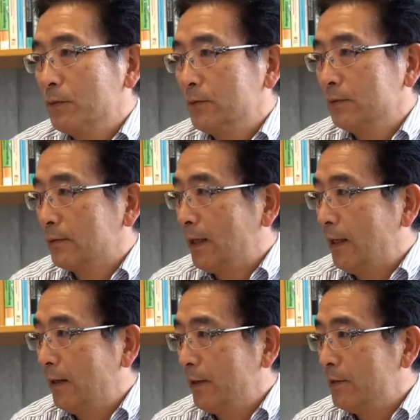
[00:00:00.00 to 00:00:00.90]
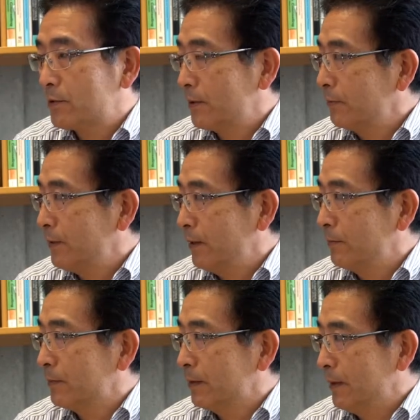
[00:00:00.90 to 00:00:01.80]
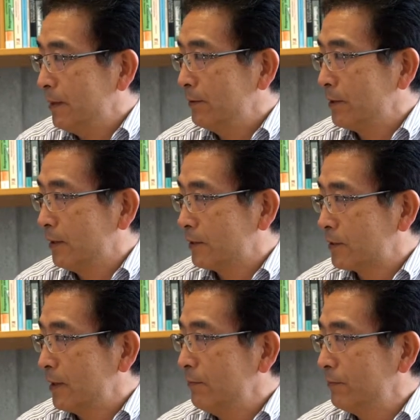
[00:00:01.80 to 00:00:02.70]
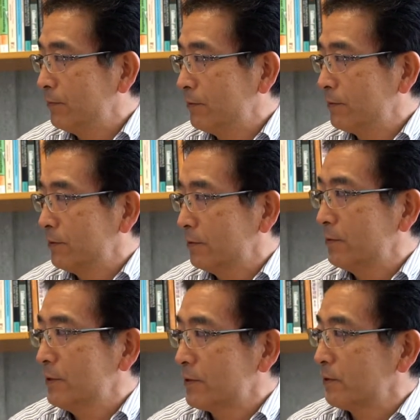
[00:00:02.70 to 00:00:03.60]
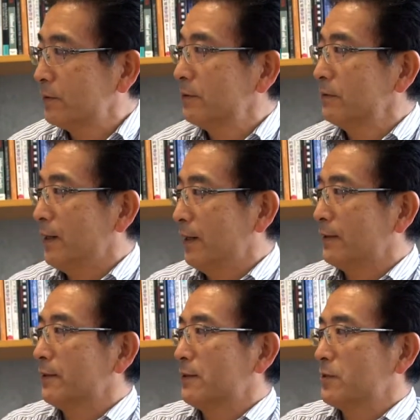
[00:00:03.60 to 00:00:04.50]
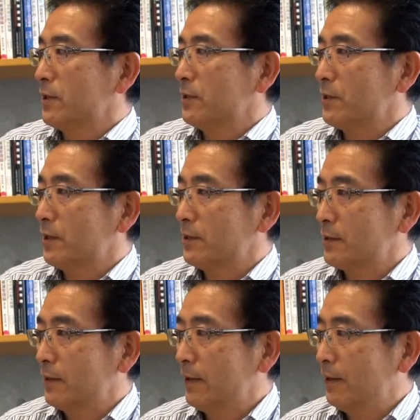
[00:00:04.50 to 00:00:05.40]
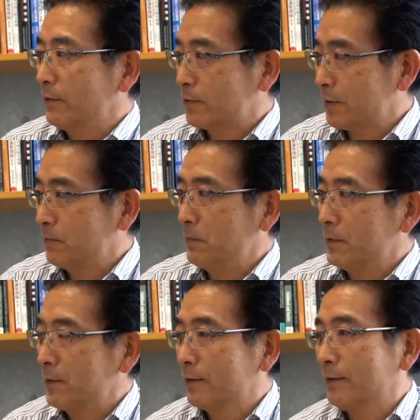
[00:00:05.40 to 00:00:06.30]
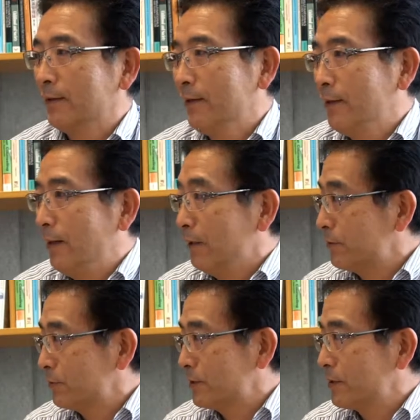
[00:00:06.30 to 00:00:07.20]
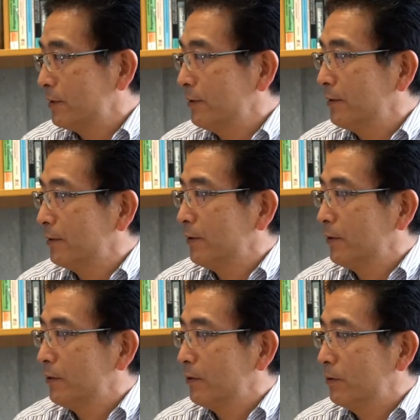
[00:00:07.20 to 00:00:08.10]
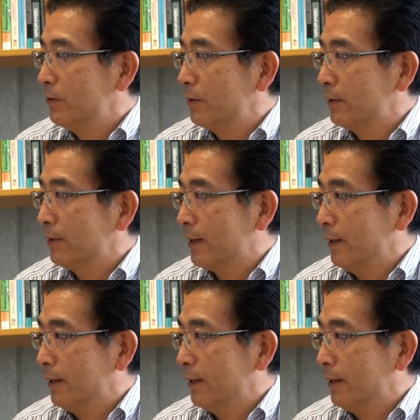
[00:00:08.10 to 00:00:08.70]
we will instruct them, now it's time for you to do this or do that, such as submitting entry sheet or